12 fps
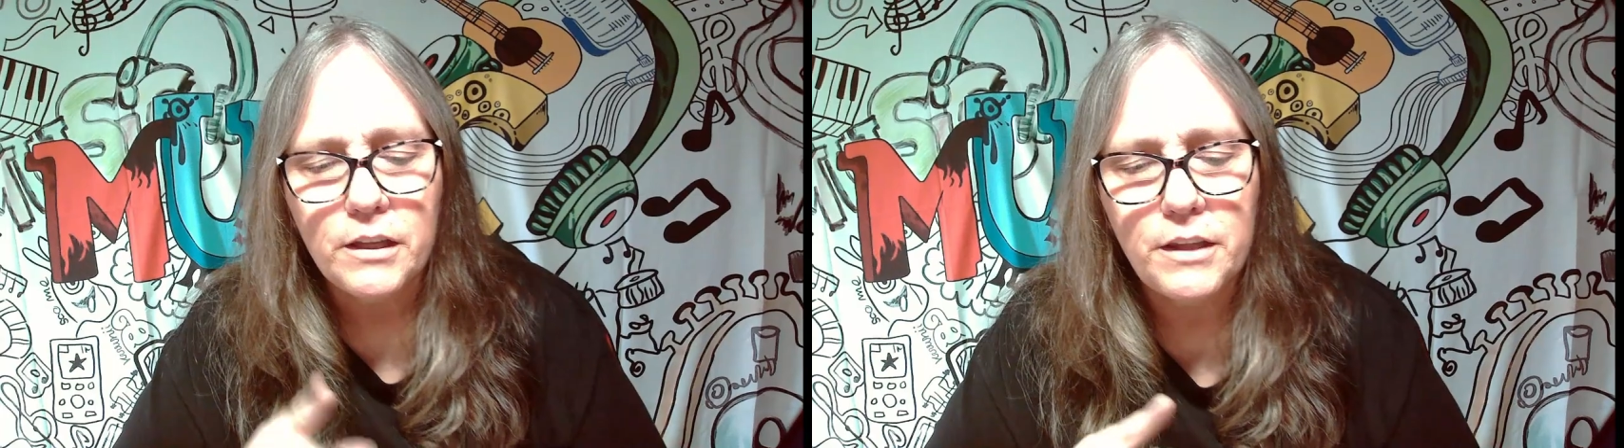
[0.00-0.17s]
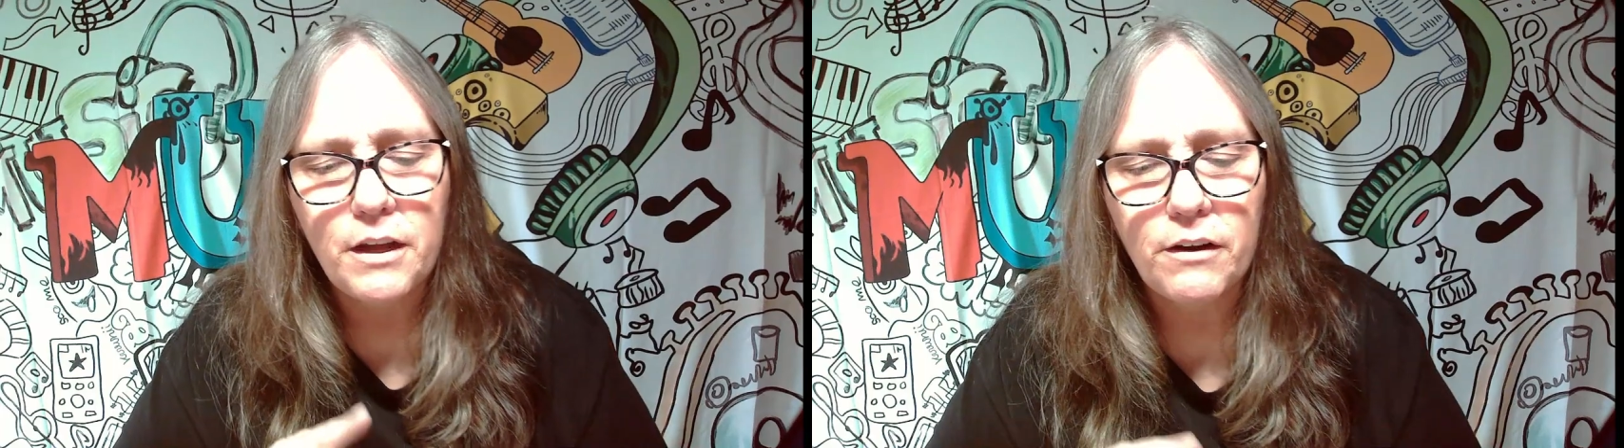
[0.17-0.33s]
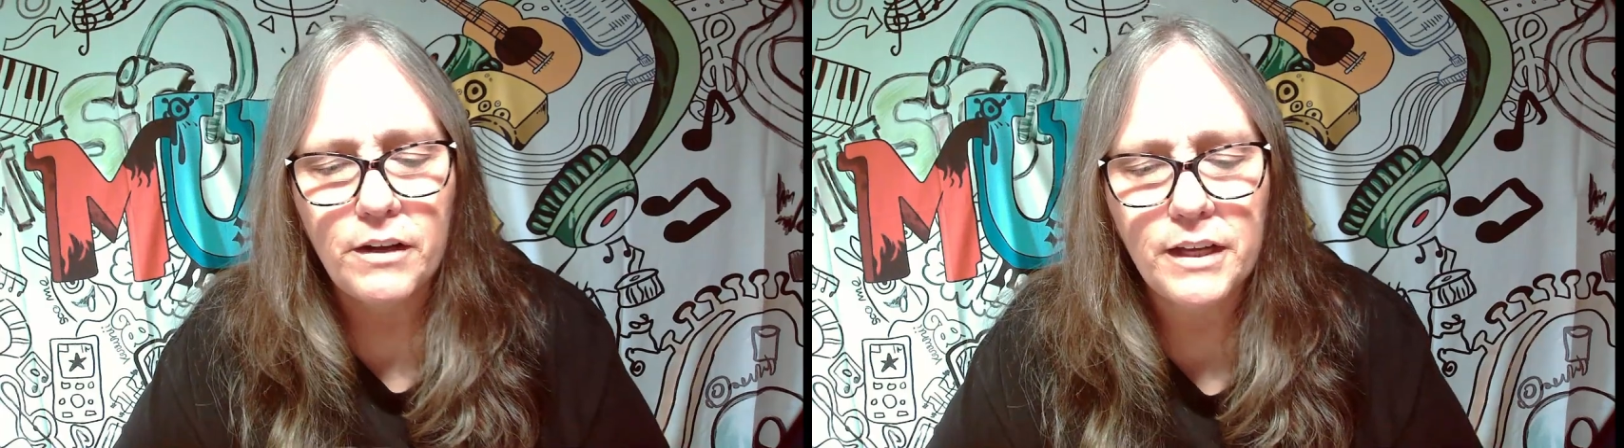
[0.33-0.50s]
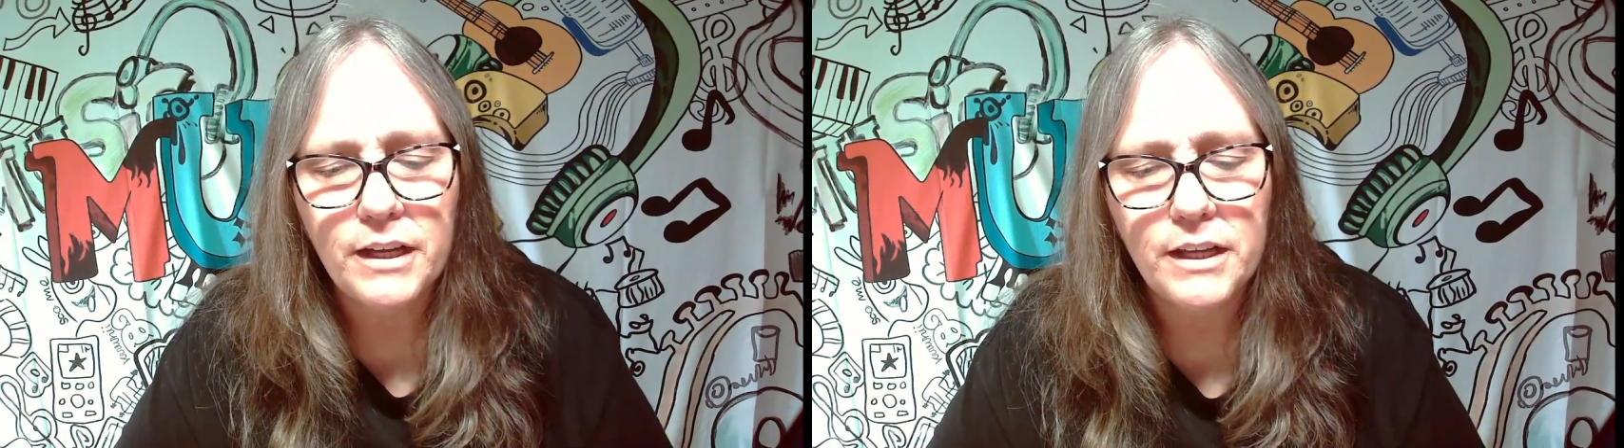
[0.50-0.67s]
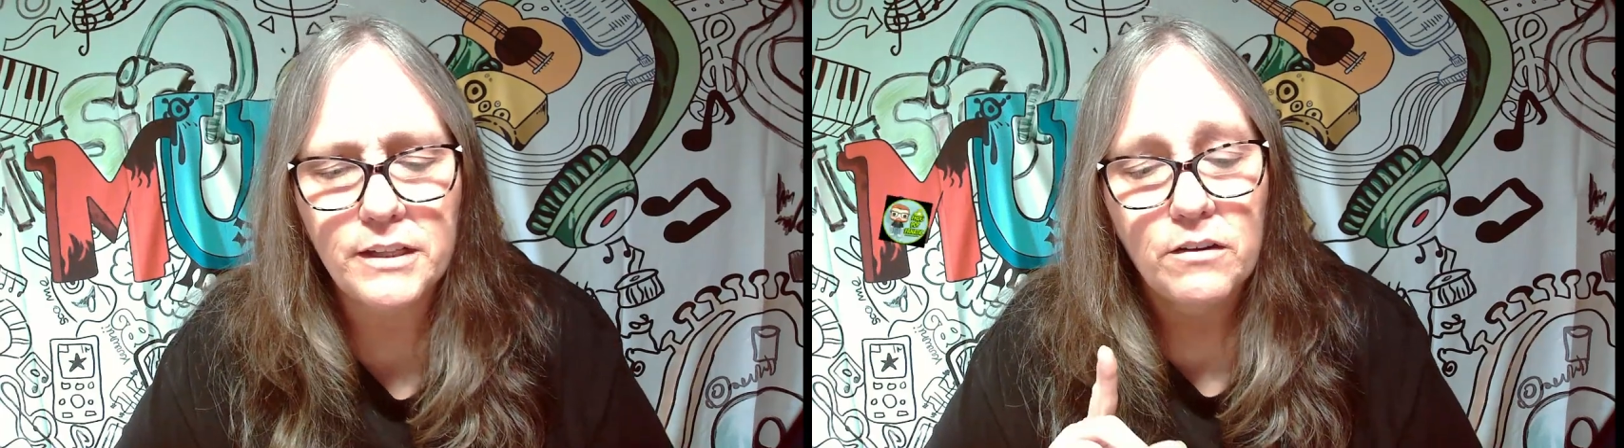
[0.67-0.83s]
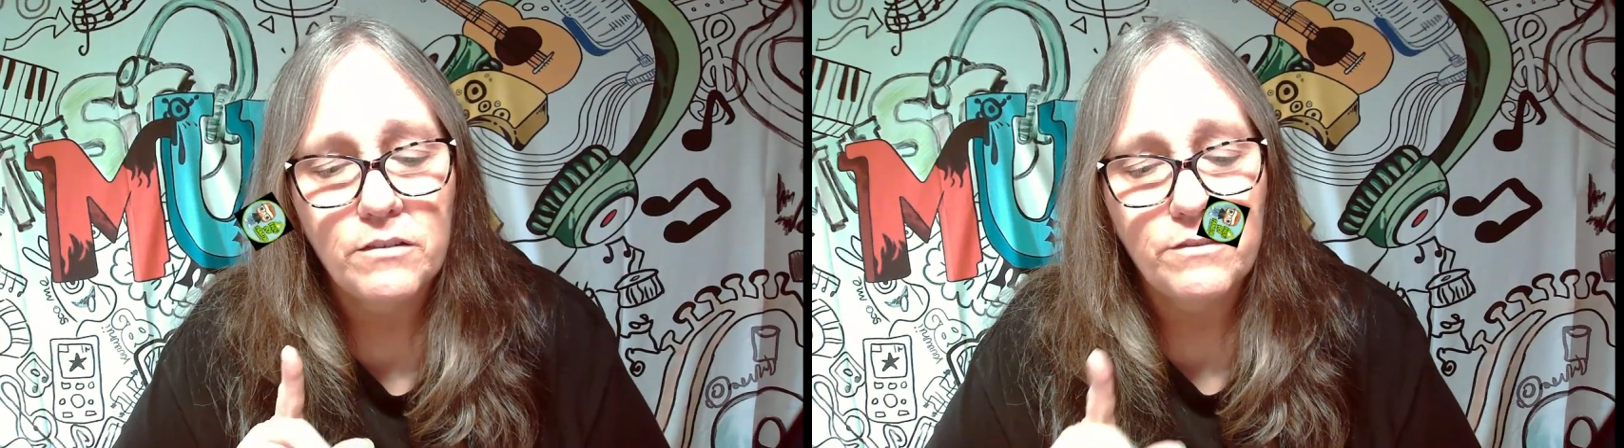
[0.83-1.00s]
There
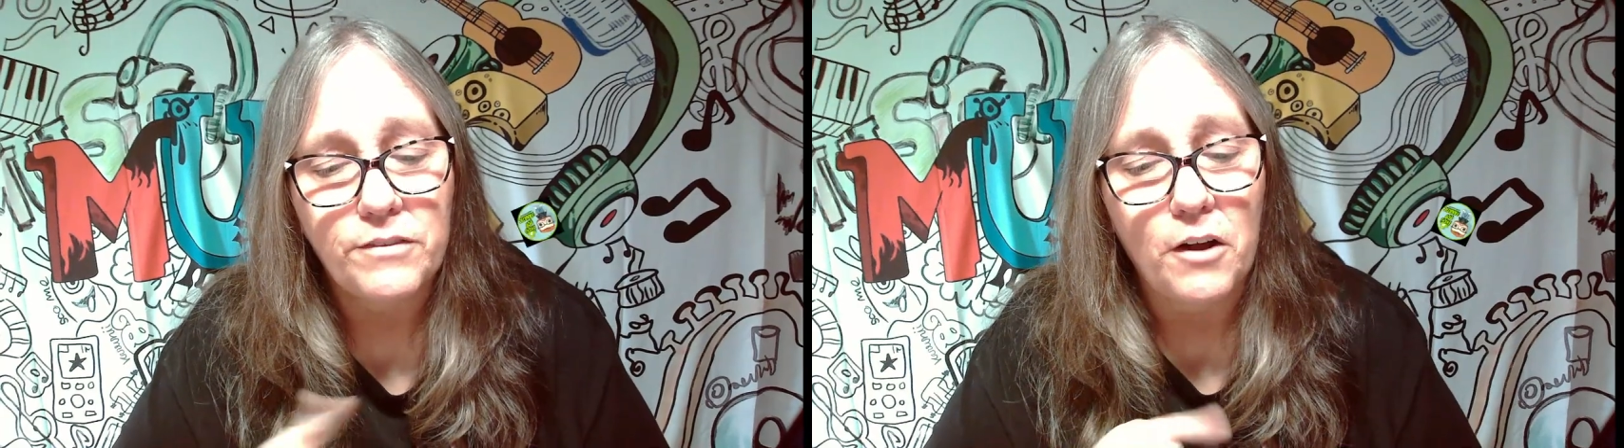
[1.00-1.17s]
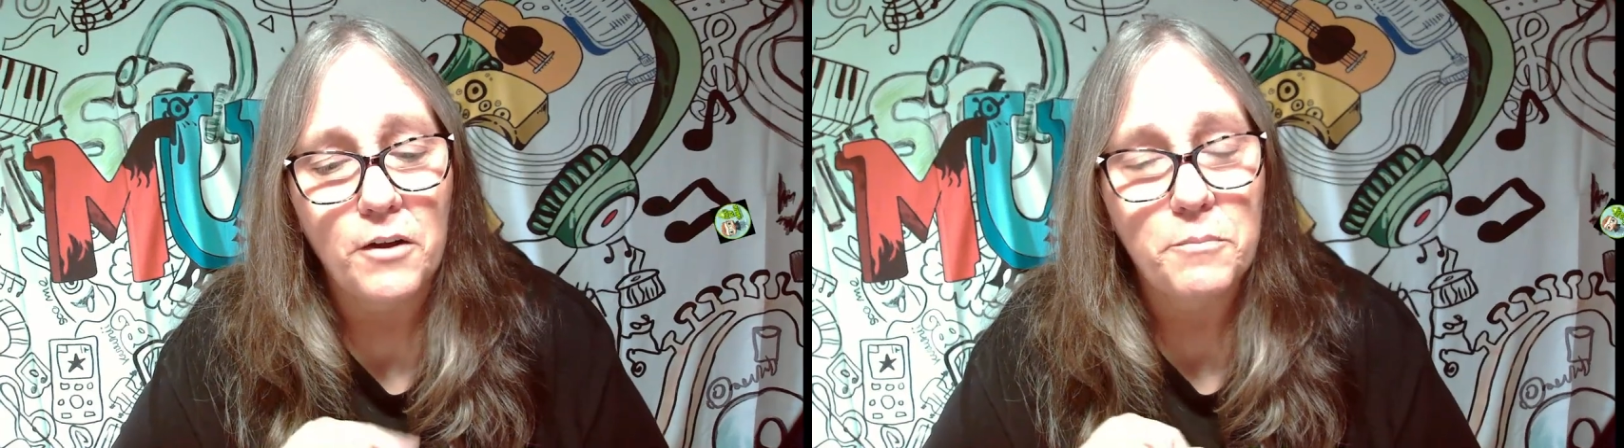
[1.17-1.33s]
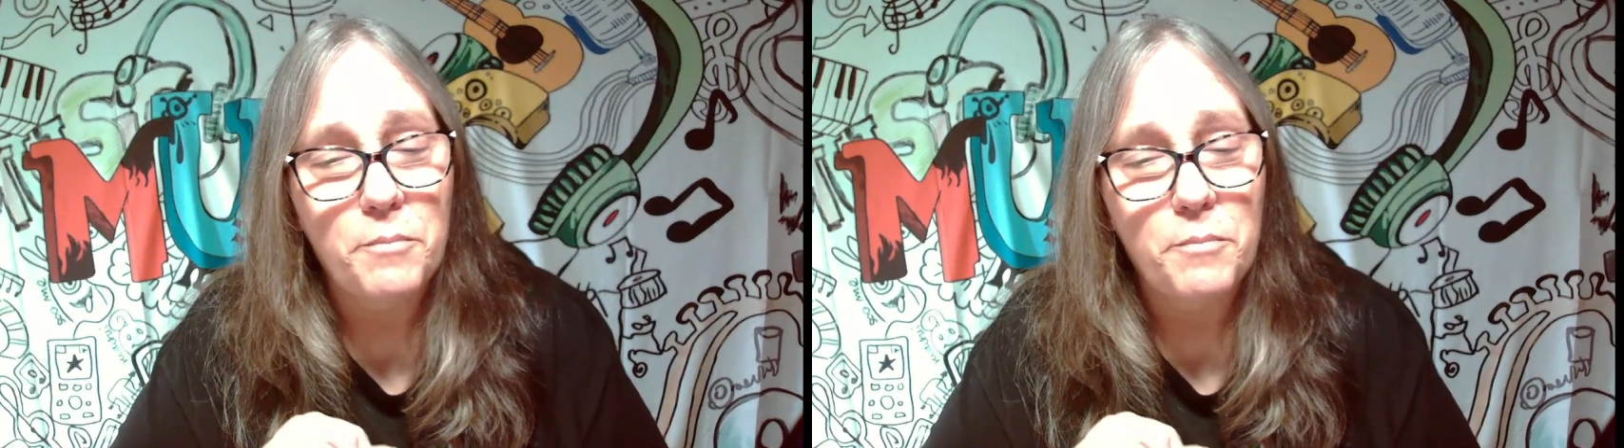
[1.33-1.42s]
is Frog